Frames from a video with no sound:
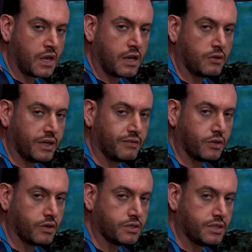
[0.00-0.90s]
I only have a
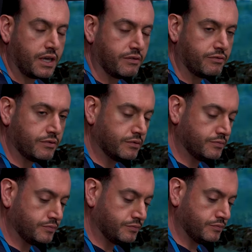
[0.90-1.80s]
large knife,
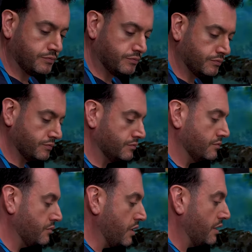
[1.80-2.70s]

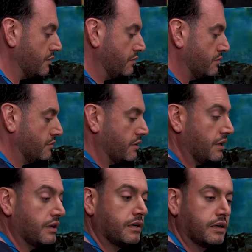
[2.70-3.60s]
but
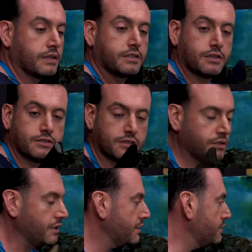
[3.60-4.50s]
I guess I can use a
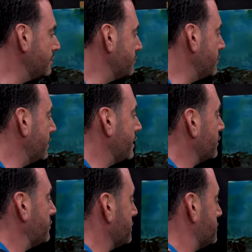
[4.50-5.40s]
little edge, but I
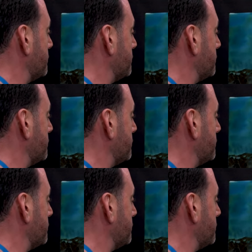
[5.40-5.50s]
don't know what he's